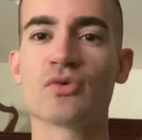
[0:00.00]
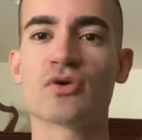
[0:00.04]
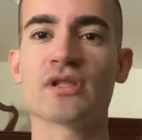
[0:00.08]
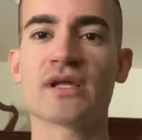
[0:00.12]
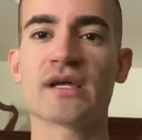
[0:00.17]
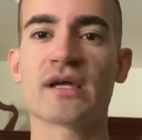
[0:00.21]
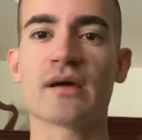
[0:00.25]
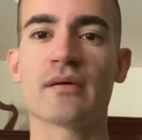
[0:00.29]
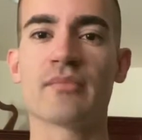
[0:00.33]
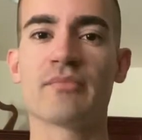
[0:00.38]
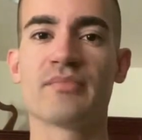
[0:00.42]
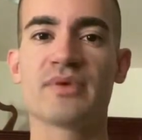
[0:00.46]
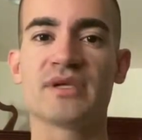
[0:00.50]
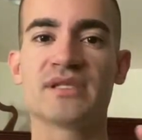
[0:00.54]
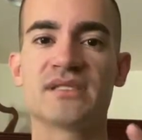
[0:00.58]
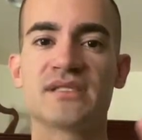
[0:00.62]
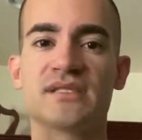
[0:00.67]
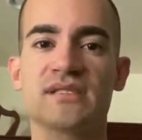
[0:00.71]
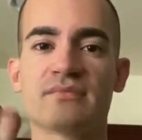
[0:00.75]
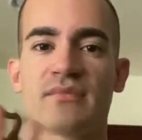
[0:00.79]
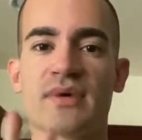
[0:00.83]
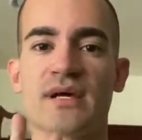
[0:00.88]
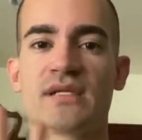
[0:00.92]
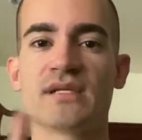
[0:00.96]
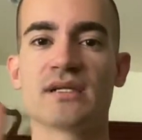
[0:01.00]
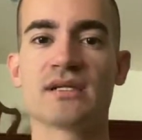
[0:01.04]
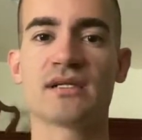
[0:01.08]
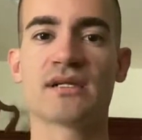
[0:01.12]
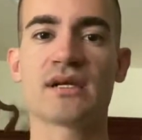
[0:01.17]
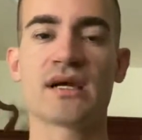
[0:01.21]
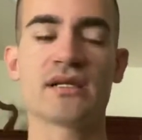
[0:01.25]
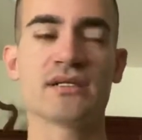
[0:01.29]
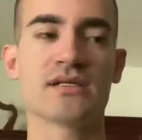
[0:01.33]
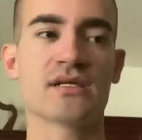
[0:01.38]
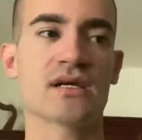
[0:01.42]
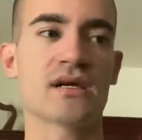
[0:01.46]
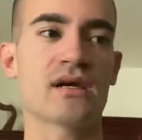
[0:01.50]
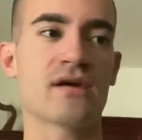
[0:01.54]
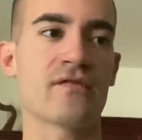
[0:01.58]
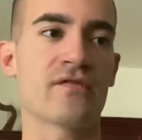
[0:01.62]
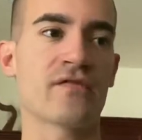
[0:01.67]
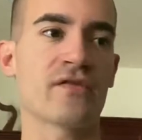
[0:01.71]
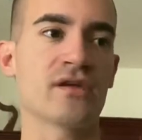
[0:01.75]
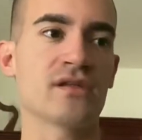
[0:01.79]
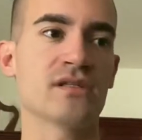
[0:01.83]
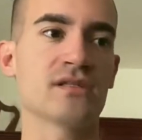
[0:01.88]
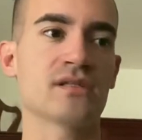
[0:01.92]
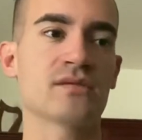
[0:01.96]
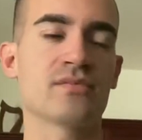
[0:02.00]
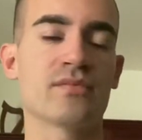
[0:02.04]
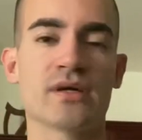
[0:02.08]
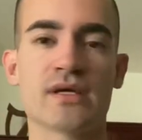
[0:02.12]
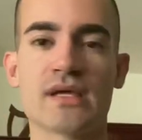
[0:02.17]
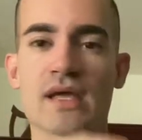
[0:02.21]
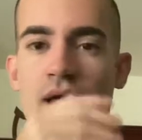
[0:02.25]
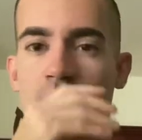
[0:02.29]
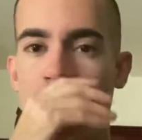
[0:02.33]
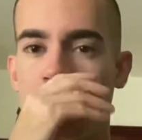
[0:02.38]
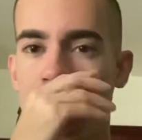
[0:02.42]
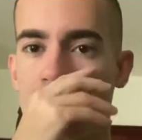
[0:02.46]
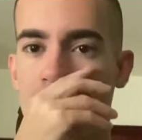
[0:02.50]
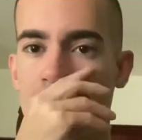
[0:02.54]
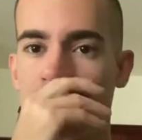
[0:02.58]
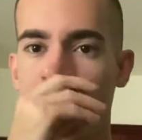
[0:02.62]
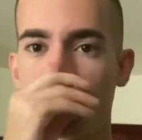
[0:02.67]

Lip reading: like a business-minded kind of conference. But, yeah.